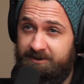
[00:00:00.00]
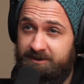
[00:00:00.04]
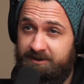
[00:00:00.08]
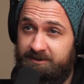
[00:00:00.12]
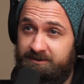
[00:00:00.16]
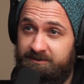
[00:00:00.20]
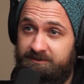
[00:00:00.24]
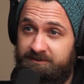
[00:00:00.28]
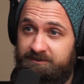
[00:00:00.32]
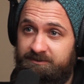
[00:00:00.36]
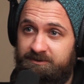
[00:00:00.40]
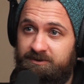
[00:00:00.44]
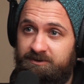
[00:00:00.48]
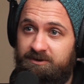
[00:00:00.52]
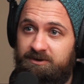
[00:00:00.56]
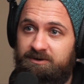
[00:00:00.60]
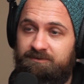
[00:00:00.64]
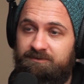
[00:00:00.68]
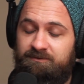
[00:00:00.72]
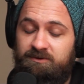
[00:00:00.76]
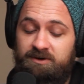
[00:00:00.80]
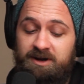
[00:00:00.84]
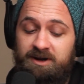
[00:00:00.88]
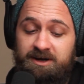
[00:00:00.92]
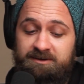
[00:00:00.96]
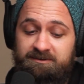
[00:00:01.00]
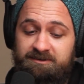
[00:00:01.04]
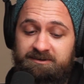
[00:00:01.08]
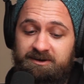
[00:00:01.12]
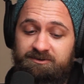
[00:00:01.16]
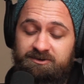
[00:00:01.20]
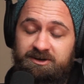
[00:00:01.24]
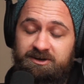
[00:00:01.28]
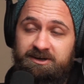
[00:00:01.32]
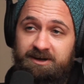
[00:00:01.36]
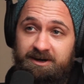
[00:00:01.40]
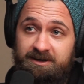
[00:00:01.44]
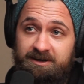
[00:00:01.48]
It is, you know, for like
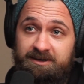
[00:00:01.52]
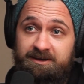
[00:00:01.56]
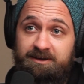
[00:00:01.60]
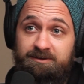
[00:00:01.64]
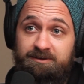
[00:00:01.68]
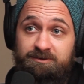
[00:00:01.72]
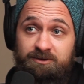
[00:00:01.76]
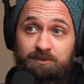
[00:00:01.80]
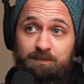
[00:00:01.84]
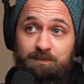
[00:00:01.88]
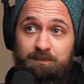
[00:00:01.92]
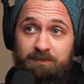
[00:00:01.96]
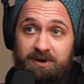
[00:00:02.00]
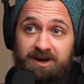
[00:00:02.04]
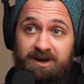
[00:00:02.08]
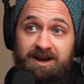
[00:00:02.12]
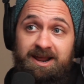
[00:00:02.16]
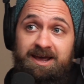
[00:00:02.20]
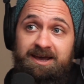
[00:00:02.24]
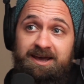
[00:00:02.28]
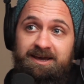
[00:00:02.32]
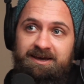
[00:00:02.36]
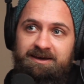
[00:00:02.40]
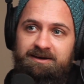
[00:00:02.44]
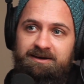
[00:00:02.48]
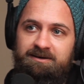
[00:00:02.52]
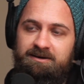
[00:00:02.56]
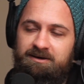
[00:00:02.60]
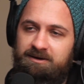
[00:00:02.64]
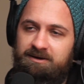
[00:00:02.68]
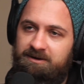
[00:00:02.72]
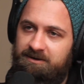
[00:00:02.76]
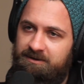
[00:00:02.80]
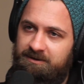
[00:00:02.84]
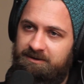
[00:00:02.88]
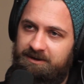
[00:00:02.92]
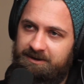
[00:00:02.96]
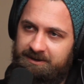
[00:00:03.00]
such a young kid to play
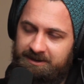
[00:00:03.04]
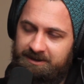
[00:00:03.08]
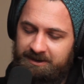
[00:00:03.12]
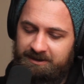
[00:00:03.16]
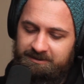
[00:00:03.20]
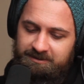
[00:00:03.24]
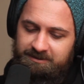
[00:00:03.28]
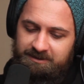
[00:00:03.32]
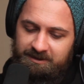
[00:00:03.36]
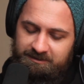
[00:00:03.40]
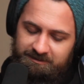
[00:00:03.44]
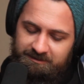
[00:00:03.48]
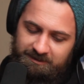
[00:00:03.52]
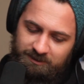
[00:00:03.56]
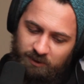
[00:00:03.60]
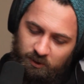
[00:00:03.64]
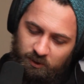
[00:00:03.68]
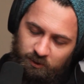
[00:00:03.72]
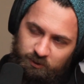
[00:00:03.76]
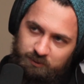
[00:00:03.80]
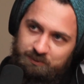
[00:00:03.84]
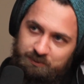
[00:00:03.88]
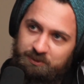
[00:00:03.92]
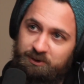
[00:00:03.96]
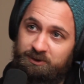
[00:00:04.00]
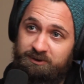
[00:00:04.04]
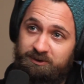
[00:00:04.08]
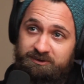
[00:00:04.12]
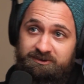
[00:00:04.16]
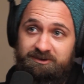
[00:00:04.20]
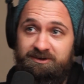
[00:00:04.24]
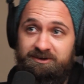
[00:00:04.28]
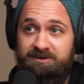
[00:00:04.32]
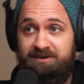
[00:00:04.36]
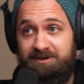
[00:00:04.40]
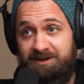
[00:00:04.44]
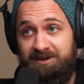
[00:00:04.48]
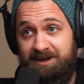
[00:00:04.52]
a kid that's an old person.